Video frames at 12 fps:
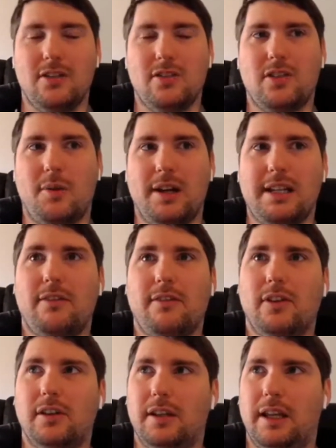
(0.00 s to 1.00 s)
and so i
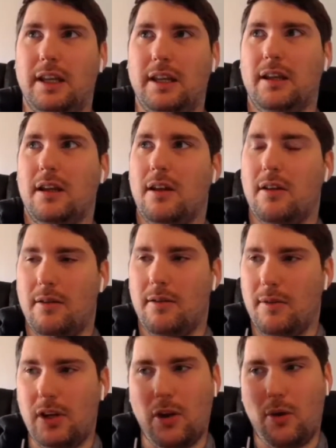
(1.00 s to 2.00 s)
definitely
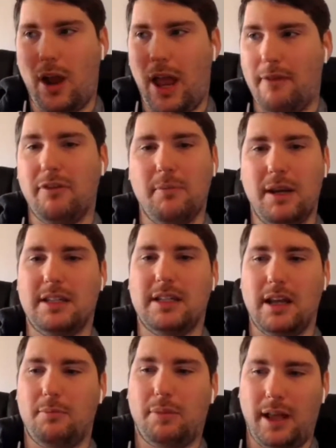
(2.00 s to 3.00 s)
you know, every meeting
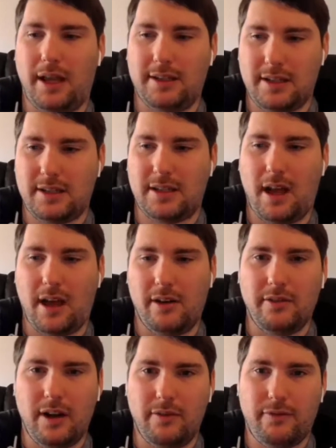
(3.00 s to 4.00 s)
I plan to start
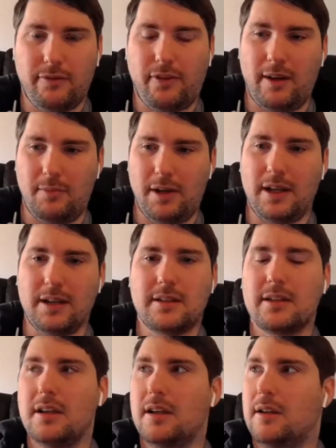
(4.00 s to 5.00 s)
at, at five
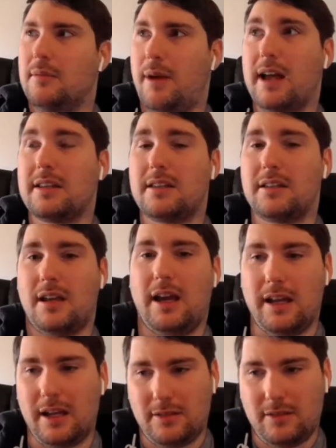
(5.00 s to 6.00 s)
minutes past,
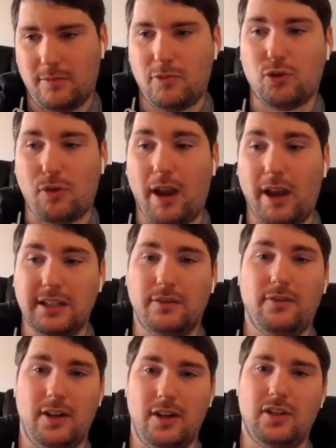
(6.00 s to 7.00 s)
and I try to
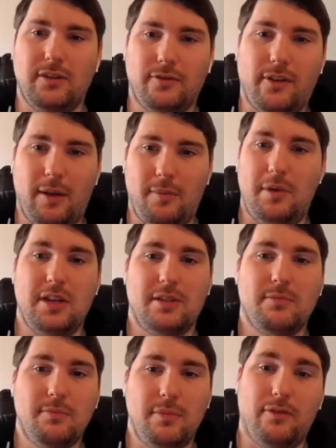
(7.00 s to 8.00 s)
finish it five
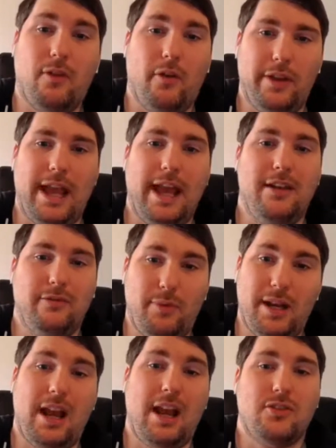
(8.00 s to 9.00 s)
minutes before the end of mm,
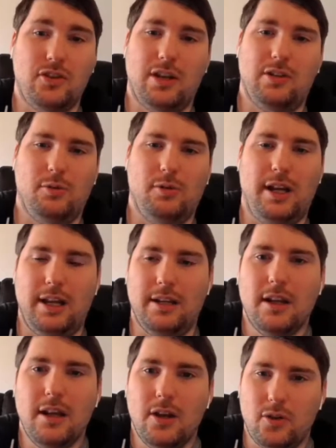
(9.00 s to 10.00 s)
when I actually mm. schedule it in,
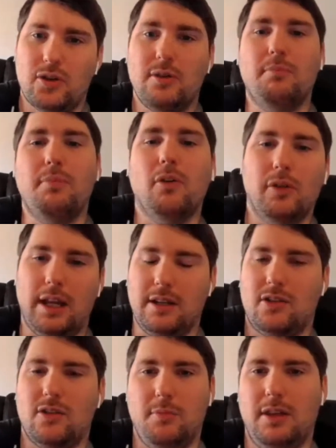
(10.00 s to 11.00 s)
just to build in
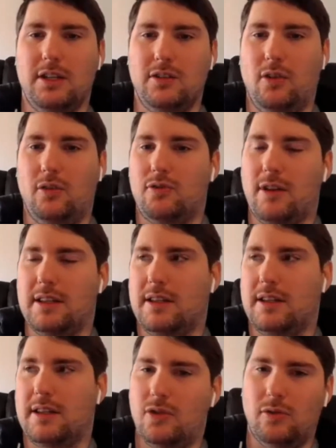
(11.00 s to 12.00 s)
some of these
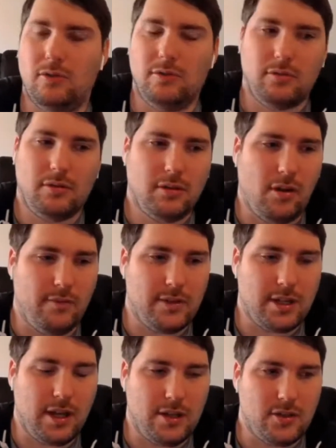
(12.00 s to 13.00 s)
non-transactional
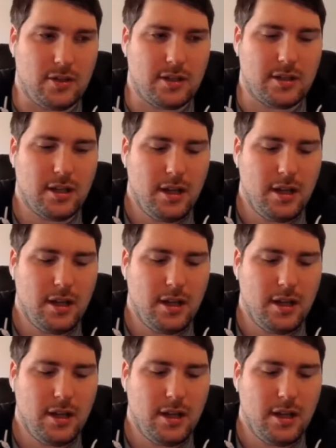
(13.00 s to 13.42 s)
conversations.